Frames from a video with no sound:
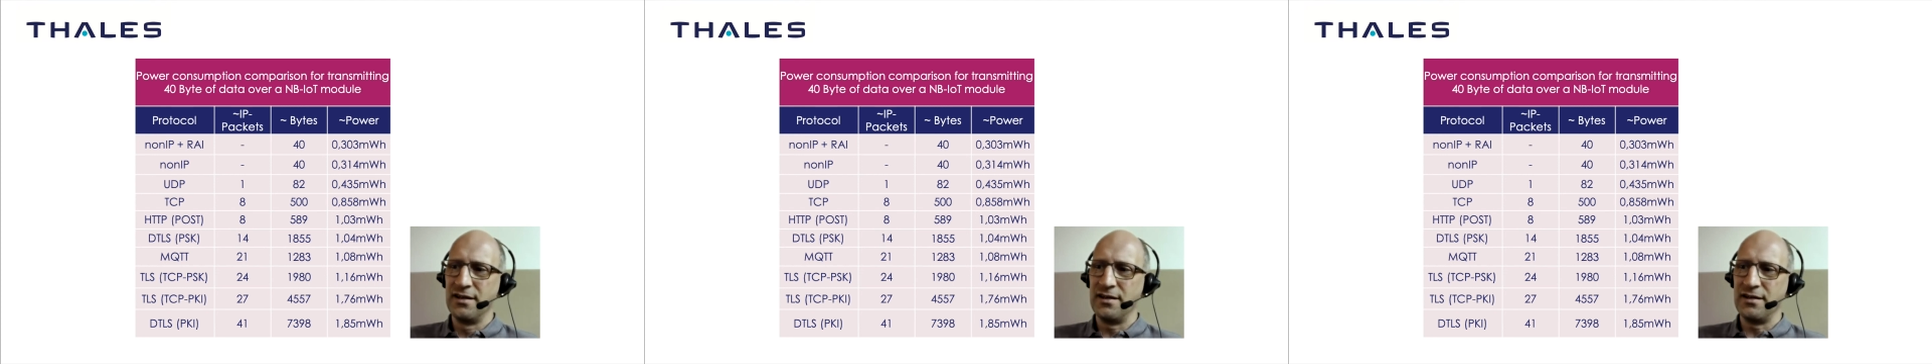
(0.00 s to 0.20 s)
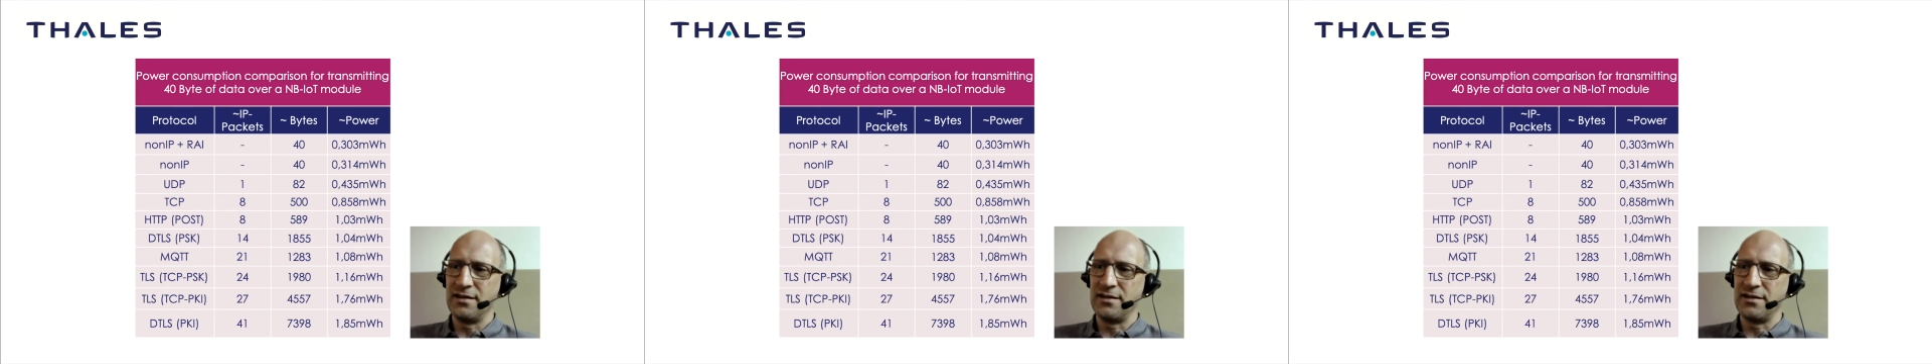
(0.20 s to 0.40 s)

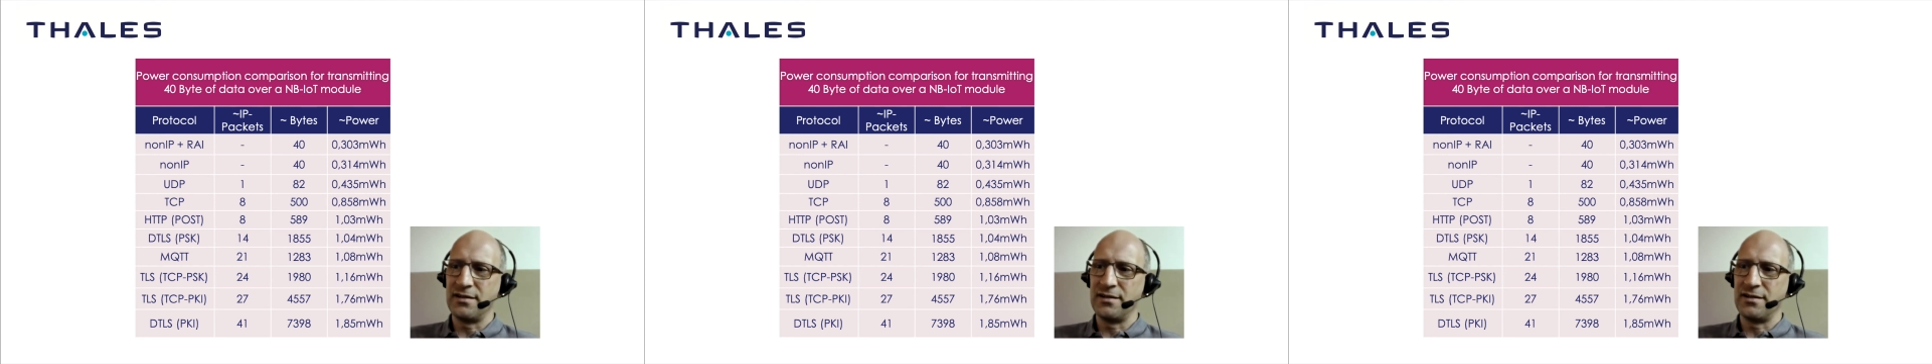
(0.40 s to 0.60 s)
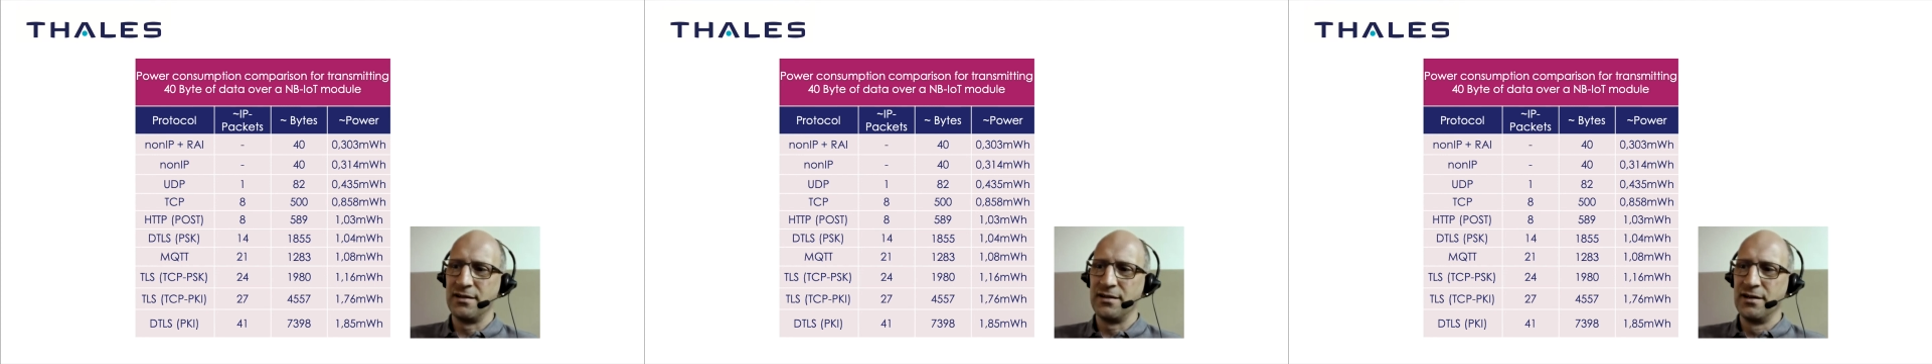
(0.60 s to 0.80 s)

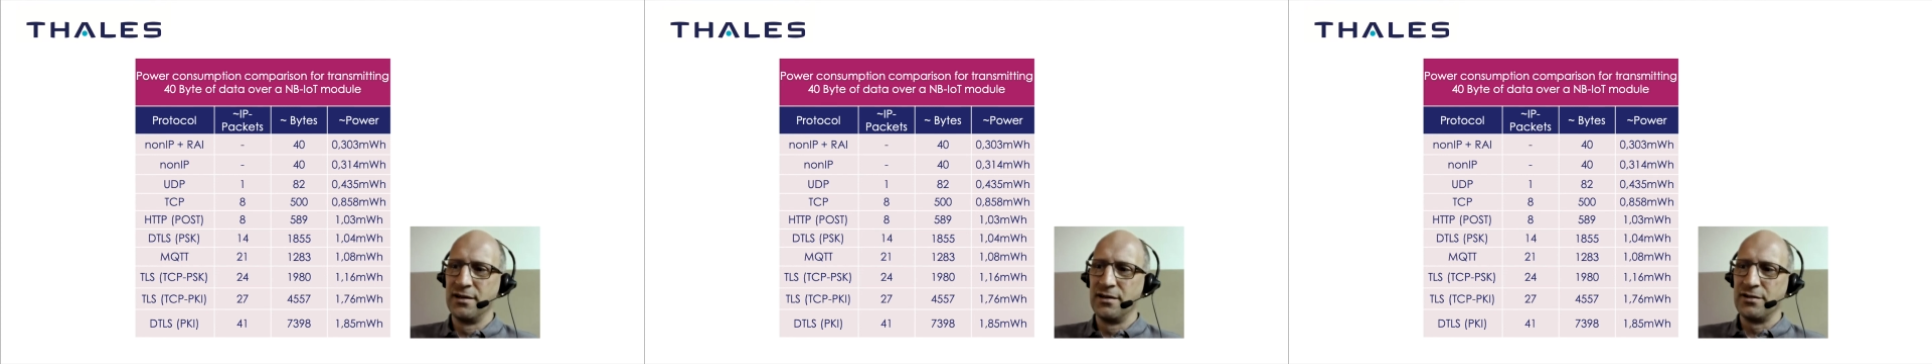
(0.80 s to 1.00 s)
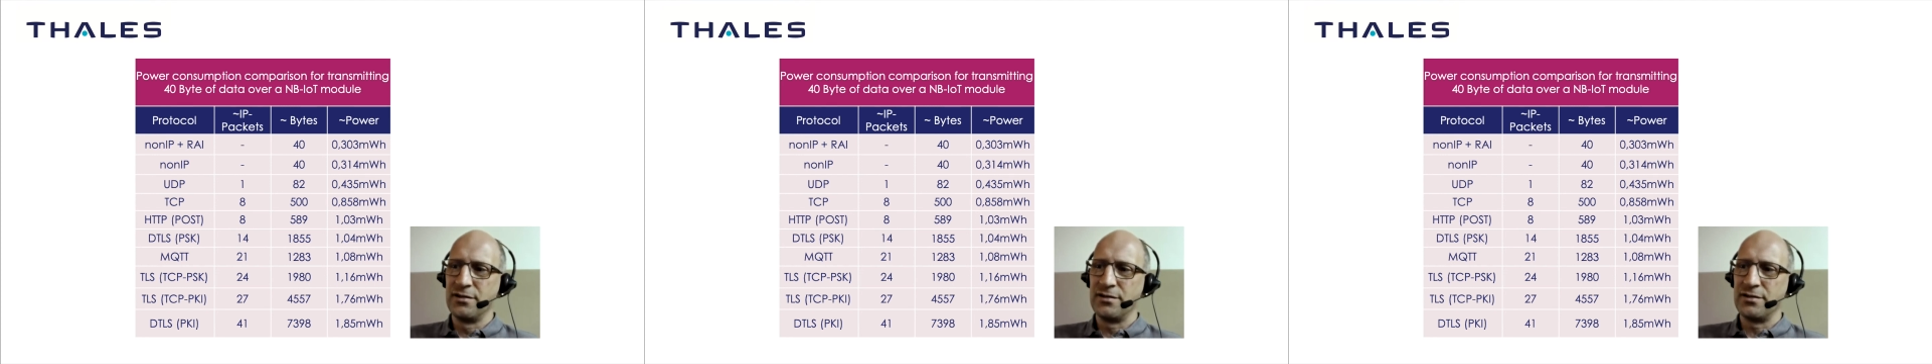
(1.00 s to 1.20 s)

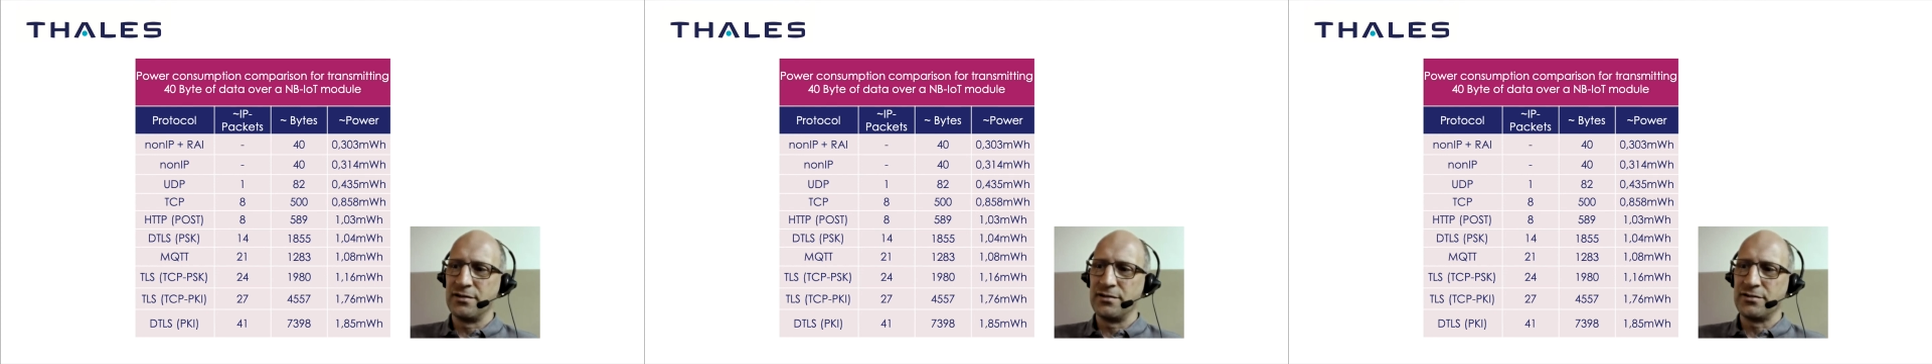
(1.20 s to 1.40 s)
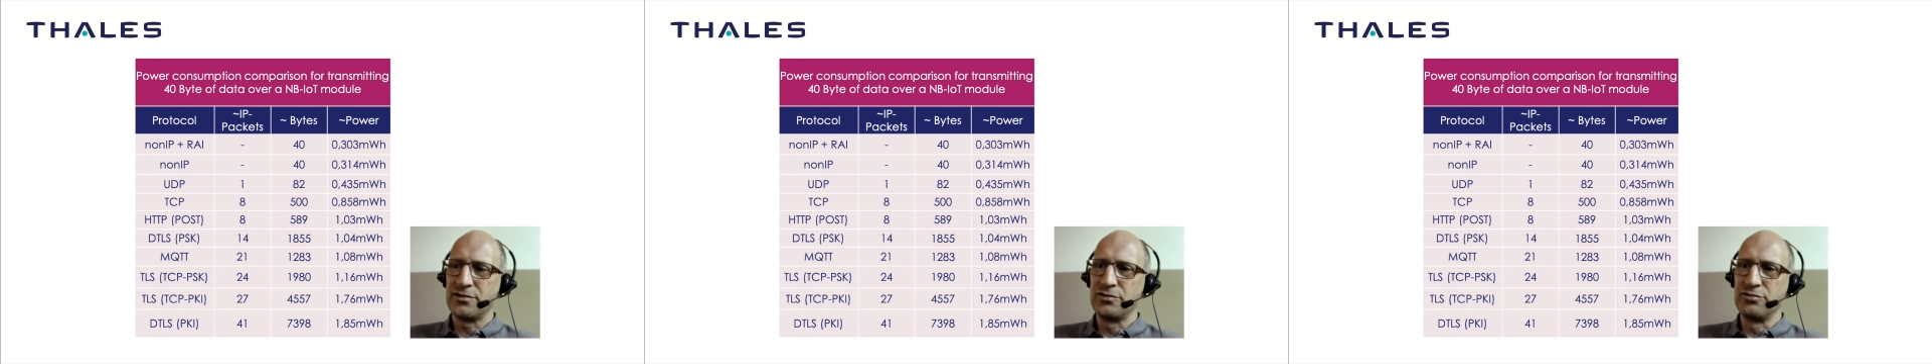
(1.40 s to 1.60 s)

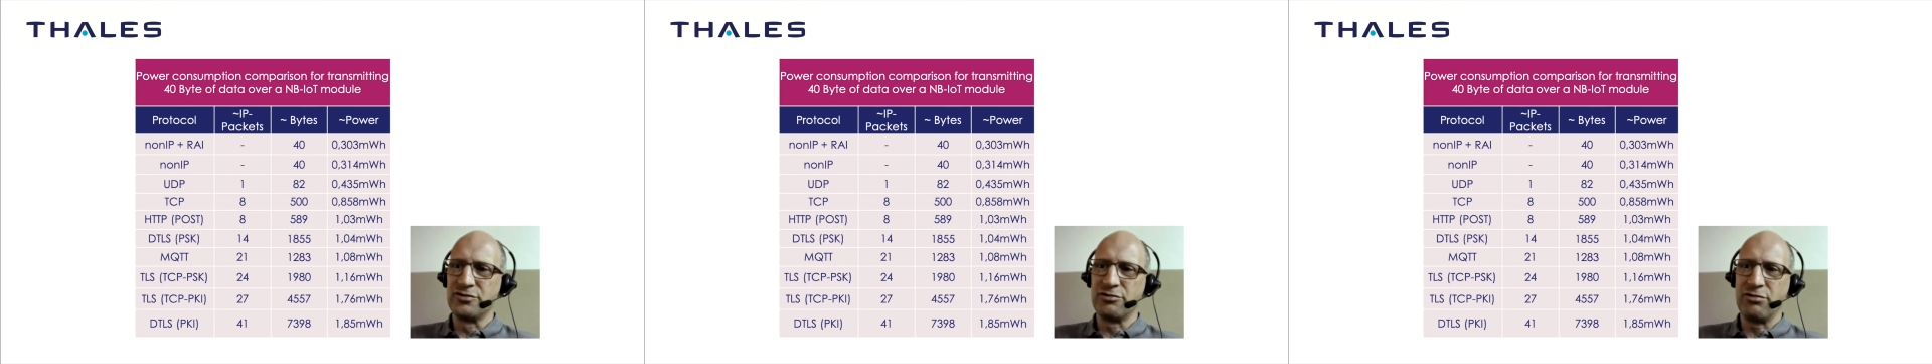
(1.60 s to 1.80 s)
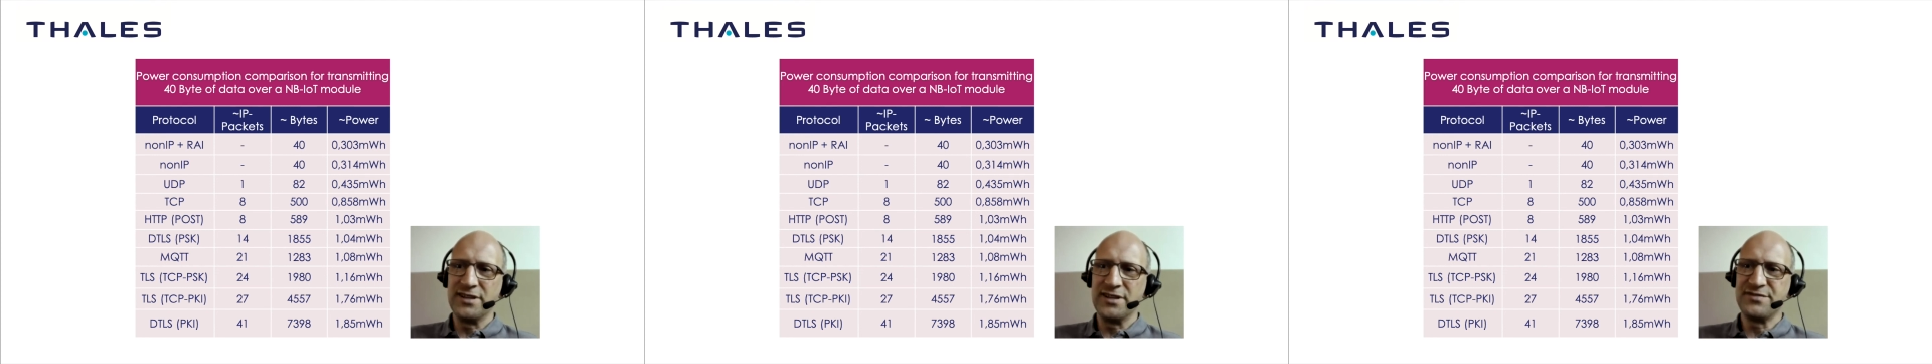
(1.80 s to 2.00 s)
to
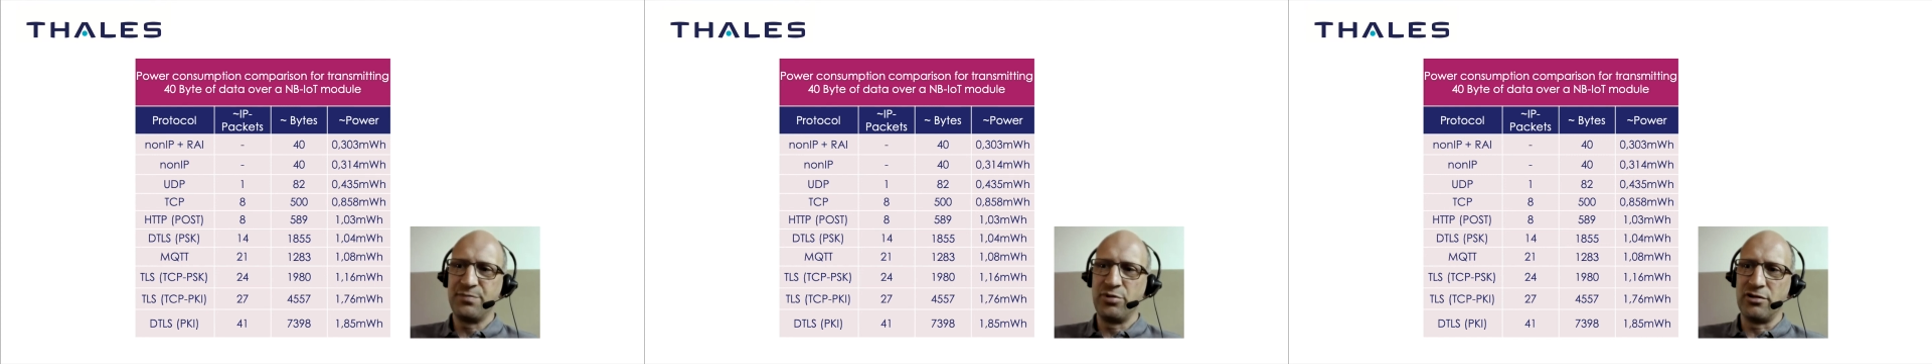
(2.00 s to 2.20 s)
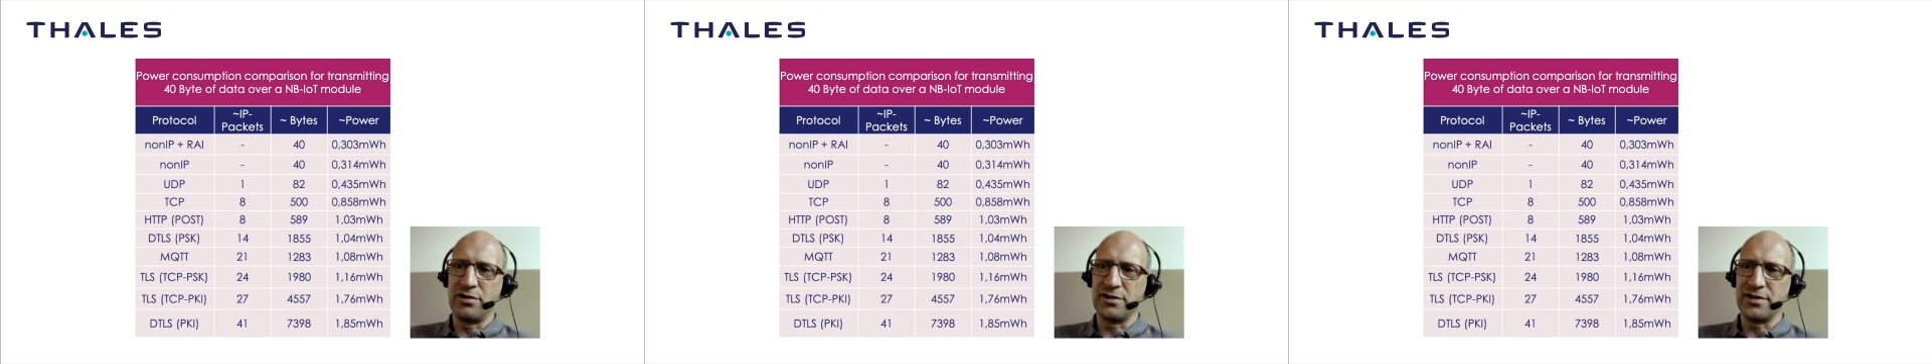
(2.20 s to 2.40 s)

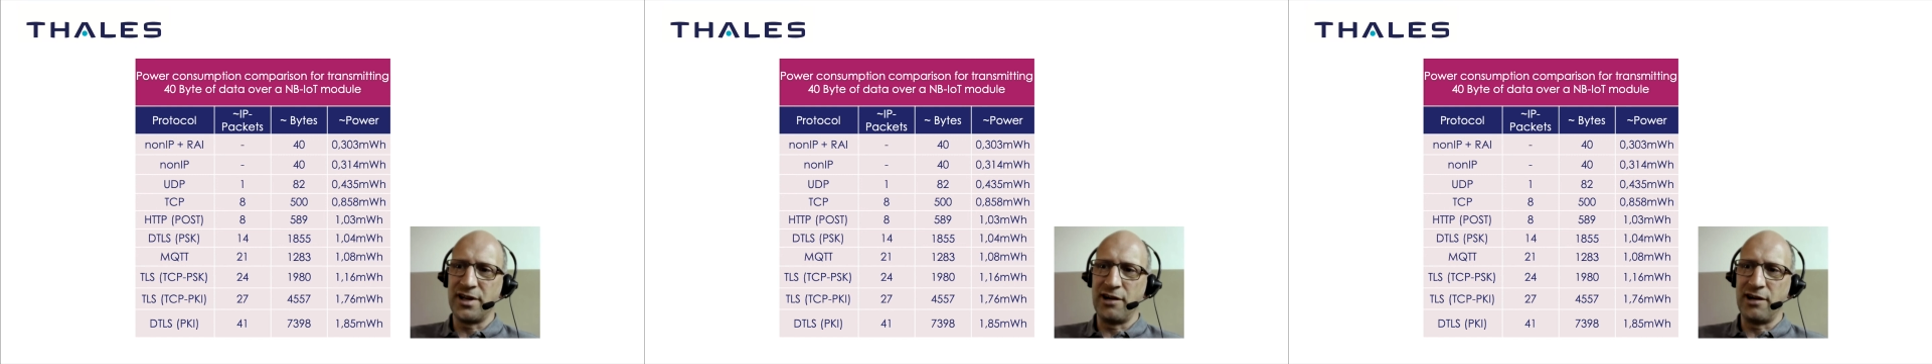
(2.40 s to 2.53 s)
transport